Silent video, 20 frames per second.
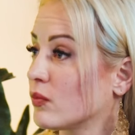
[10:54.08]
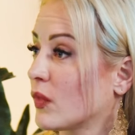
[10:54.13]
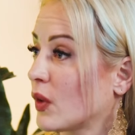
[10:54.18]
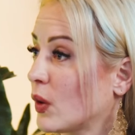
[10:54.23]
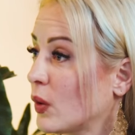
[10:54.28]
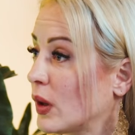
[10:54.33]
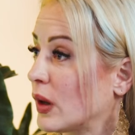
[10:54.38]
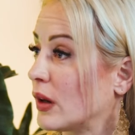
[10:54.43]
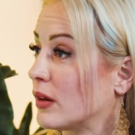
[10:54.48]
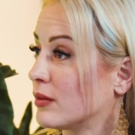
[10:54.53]

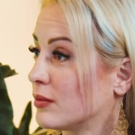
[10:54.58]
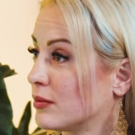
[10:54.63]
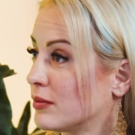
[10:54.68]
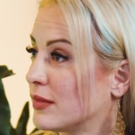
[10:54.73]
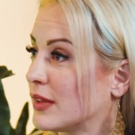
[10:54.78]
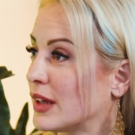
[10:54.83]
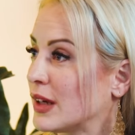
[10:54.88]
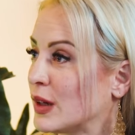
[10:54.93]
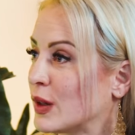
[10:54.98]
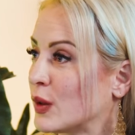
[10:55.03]
Okay,
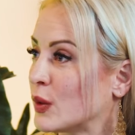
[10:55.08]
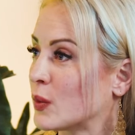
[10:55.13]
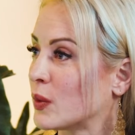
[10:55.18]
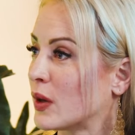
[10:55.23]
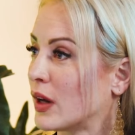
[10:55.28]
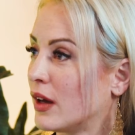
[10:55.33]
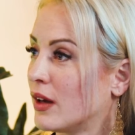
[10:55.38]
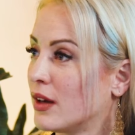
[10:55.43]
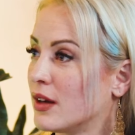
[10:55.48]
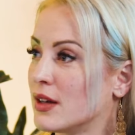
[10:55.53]
thank you.
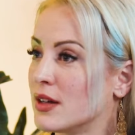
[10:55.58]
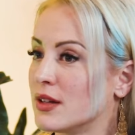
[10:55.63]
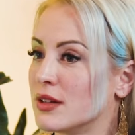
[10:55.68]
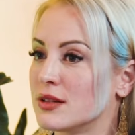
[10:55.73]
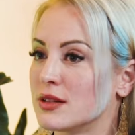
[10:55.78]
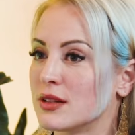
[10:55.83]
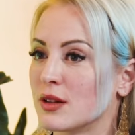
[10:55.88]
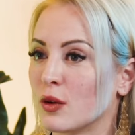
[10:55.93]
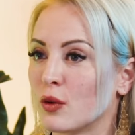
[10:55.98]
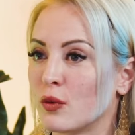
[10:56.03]

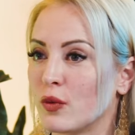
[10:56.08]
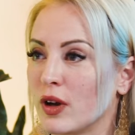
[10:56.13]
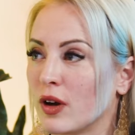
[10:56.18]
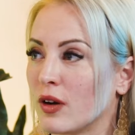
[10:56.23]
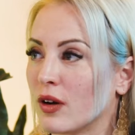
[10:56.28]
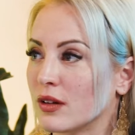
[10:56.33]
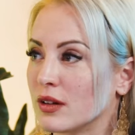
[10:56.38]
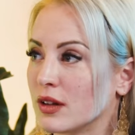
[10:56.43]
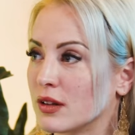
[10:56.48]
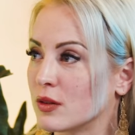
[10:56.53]
So we
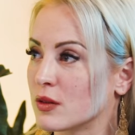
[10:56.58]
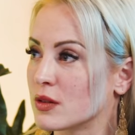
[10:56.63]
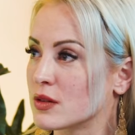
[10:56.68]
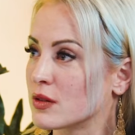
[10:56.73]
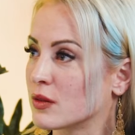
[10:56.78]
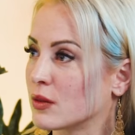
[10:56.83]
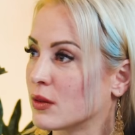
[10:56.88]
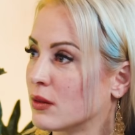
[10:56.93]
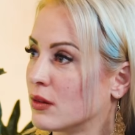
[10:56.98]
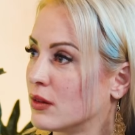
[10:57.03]
heard that
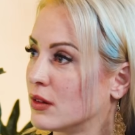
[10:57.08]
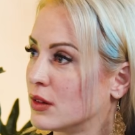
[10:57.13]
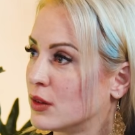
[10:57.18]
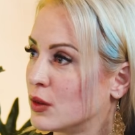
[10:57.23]
also